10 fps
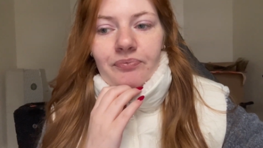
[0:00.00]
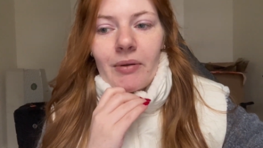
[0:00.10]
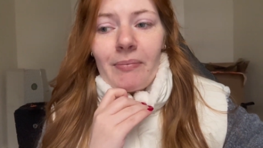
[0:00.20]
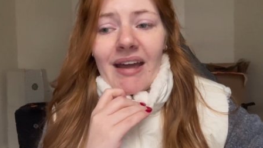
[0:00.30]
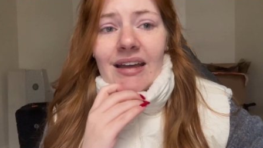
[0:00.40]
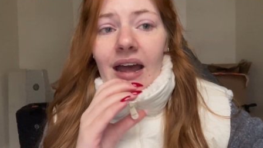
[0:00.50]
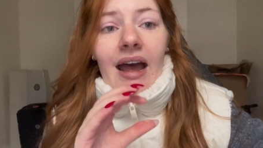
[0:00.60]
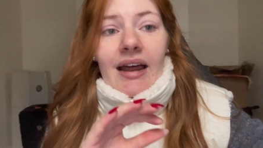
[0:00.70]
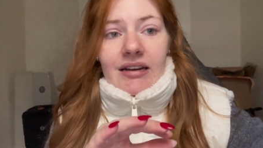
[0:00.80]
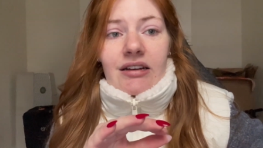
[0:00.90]
make
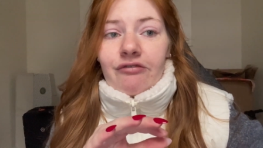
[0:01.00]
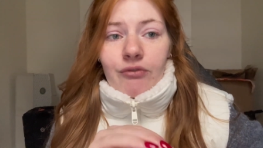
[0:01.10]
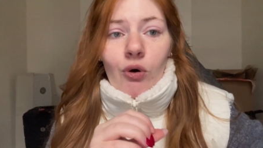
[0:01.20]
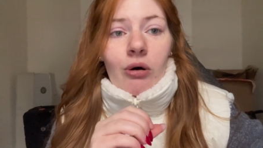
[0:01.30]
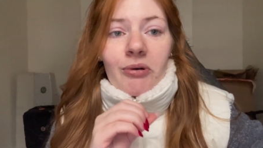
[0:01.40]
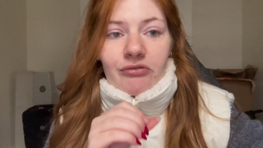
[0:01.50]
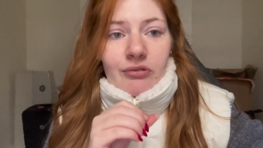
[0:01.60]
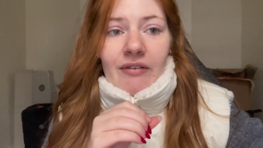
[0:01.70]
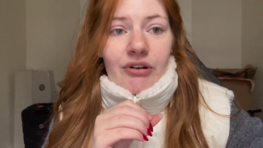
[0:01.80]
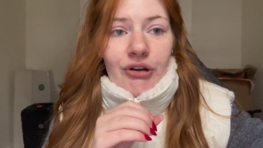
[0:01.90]
any form of
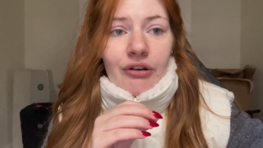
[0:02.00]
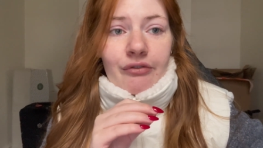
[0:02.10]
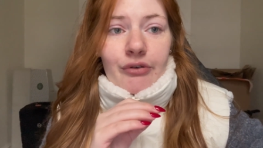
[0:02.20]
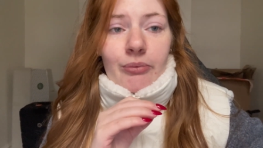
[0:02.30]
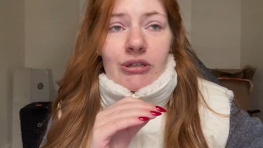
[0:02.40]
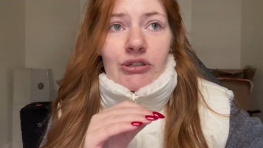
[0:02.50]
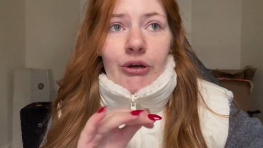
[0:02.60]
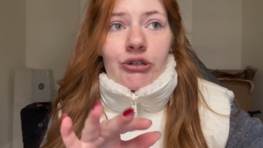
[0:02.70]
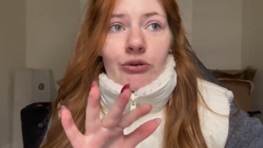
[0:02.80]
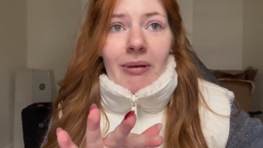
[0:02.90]
revenue from
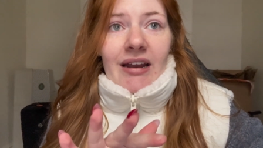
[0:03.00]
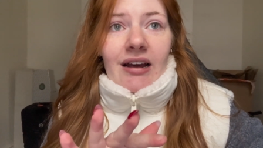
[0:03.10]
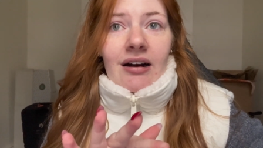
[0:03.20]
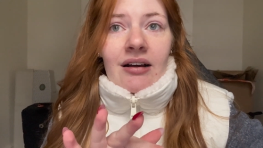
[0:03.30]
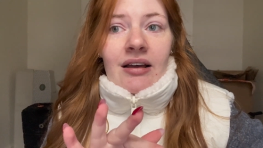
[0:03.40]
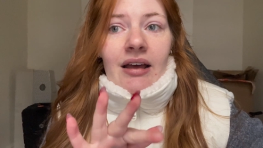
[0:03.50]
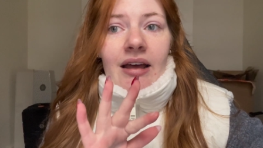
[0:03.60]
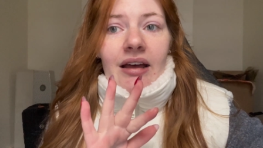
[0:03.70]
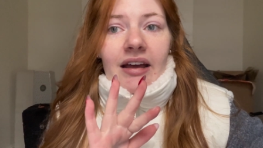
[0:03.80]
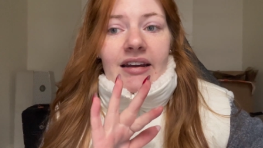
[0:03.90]
social media,
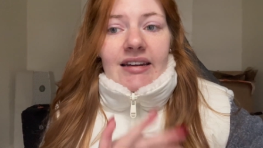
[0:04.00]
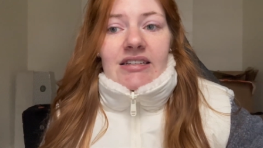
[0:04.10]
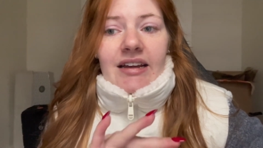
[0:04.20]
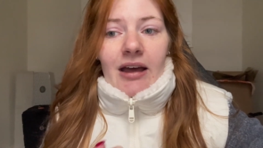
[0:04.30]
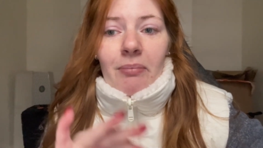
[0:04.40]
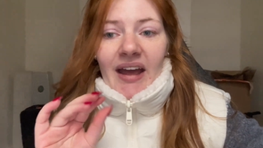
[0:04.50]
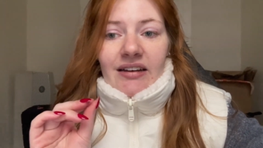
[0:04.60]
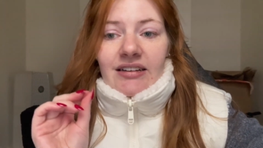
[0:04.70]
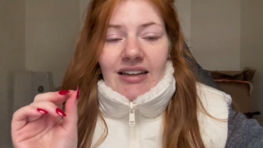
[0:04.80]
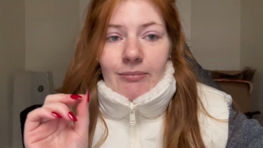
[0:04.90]
unless I get
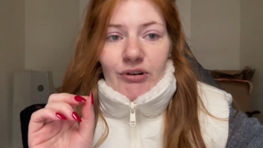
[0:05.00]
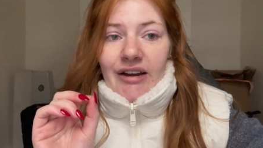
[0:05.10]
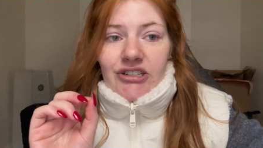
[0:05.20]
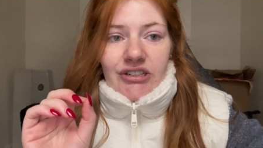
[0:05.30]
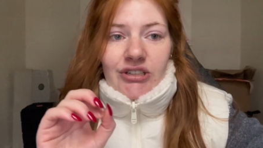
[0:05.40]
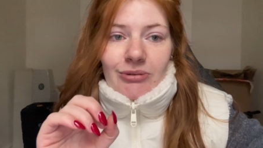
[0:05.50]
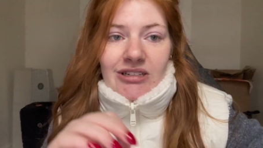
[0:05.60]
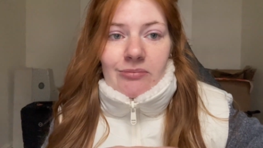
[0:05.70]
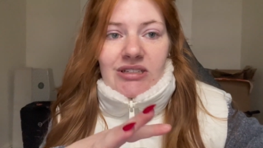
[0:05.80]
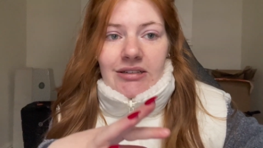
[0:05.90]
paid collaborations, which
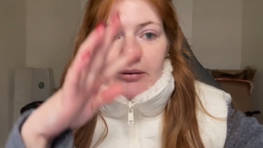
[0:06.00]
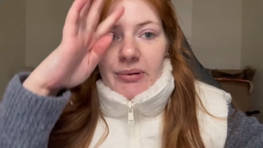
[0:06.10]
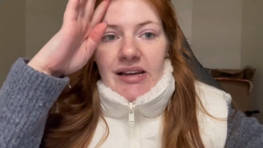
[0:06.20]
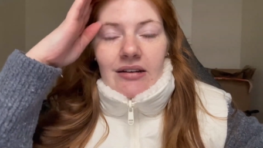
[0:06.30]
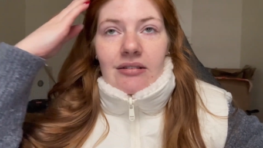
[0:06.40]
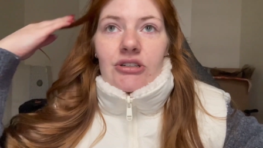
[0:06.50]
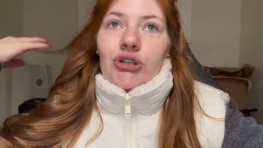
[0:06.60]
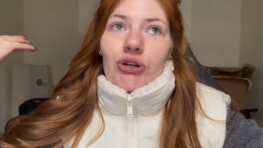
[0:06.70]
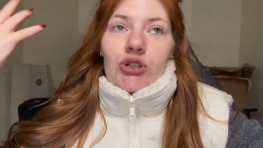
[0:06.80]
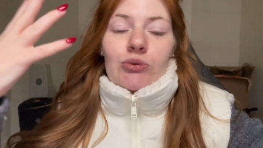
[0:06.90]
I'm still a bit
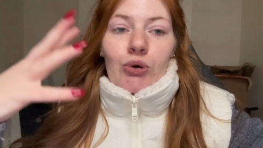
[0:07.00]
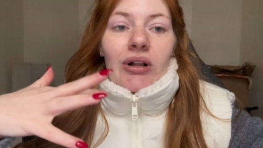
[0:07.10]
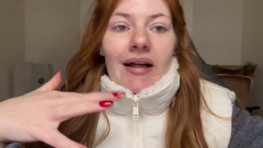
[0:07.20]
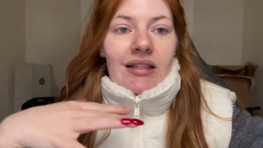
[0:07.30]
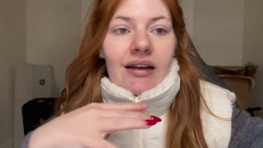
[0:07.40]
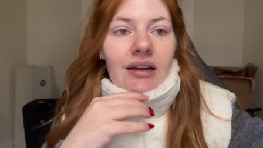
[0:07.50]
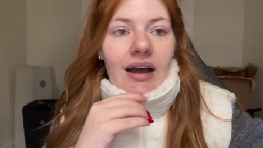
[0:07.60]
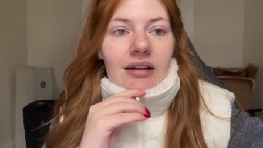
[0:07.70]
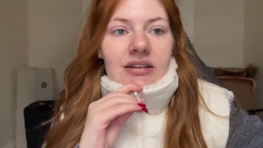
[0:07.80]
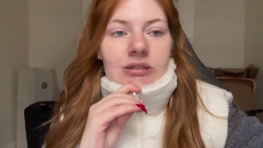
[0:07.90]
too small, I think,
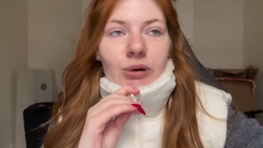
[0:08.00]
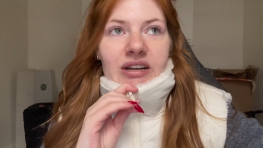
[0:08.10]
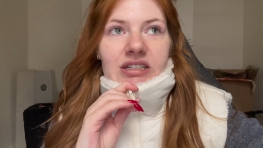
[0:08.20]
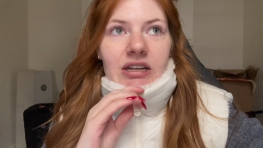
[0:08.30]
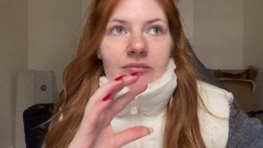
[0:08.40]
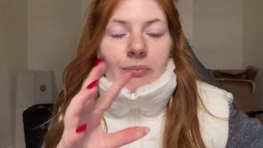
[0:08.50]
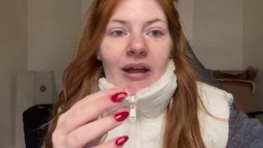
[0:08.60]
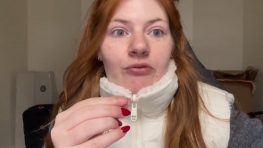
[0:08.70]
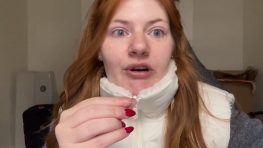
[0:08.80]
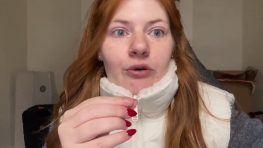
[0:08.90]
at this point to
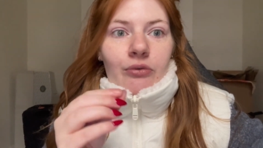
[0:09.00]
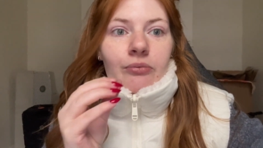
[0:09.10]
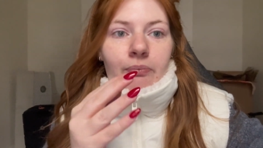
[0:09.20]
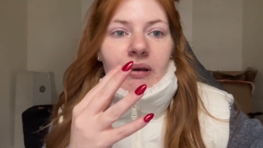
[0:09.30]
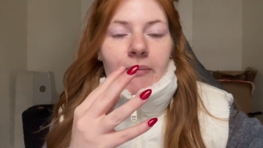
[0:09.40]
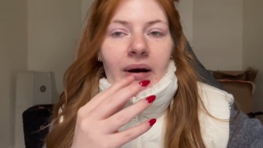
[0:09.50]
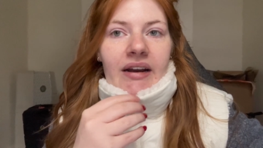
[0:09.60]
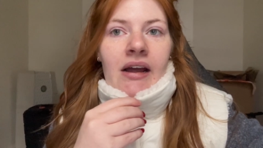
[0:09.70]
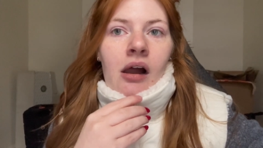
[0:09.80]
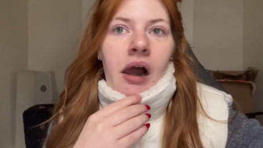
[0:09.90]
make real big
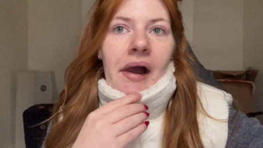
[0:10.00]
money,